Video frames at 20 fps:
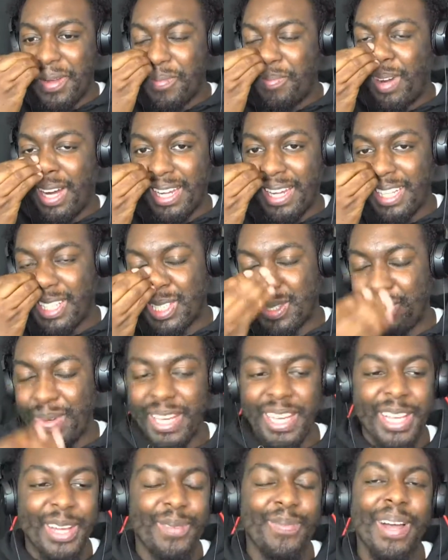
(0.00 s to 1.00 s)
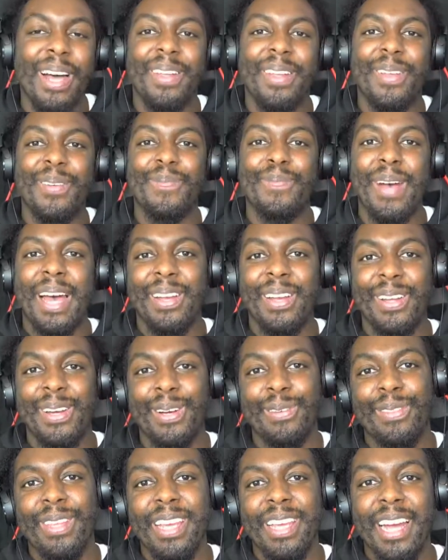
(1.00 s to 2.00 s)
But let's speak about the man
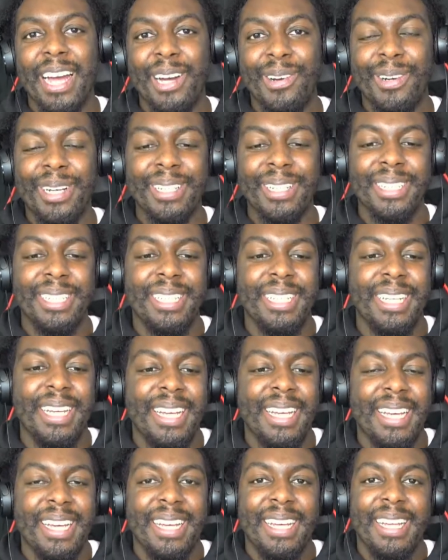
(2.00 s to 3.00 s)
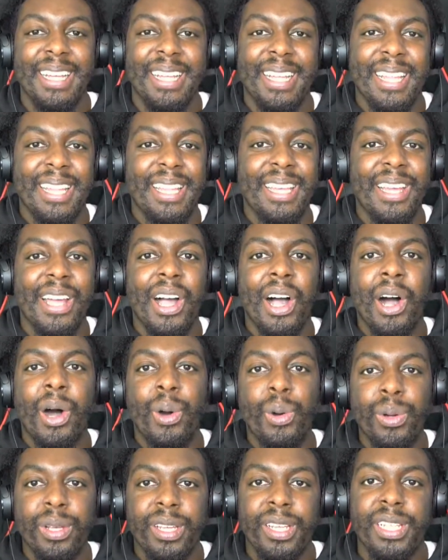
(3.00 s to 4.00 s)
of the hour, the
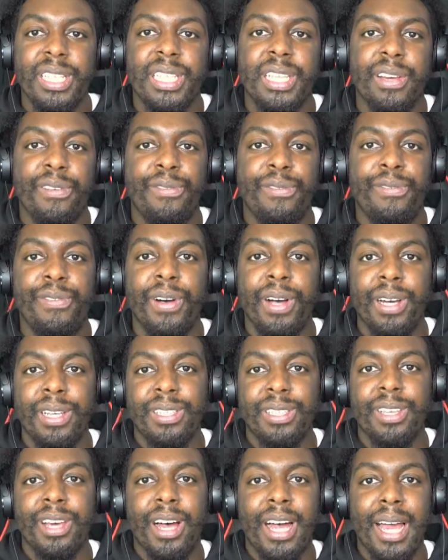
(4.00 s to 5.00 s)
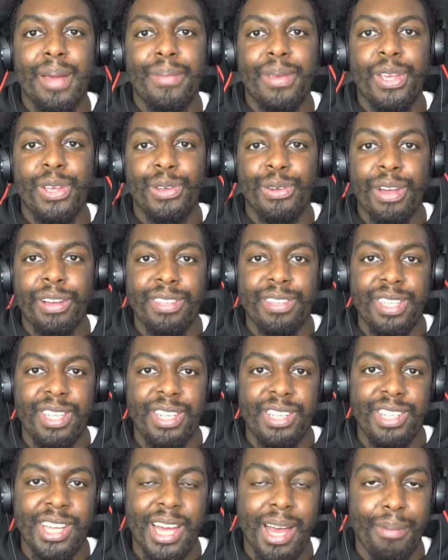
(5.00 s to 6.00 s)
oldest first-time
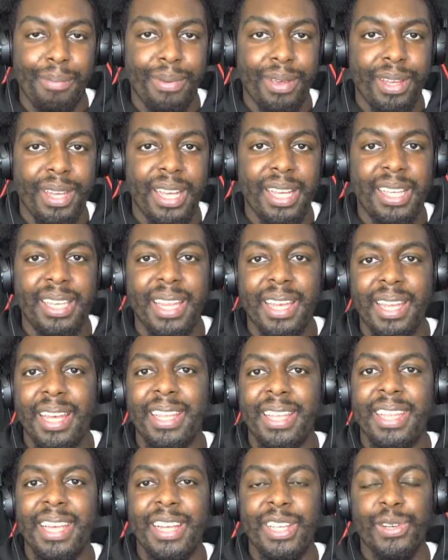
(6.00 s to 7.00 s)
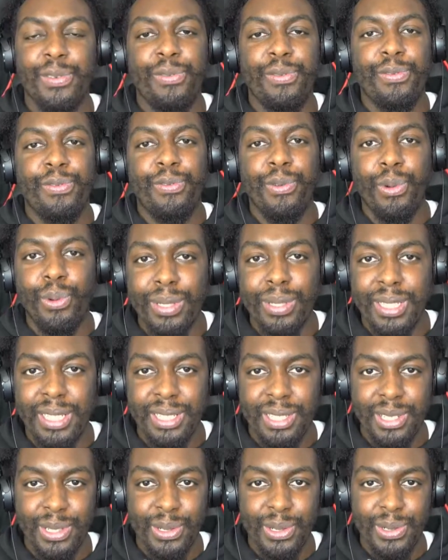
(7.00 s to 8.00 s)
UFC champion. He did it at the age of
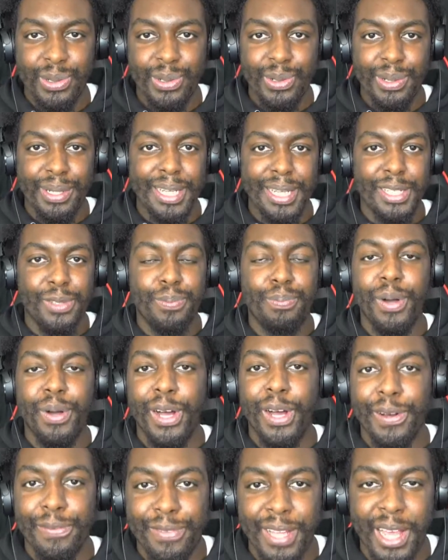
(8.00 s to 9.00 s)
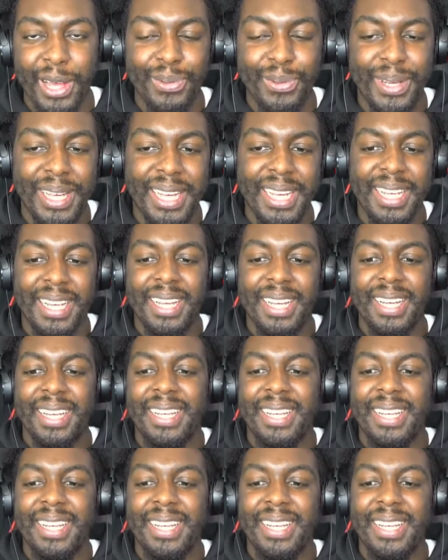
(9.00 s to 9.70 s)
42, his birthday week.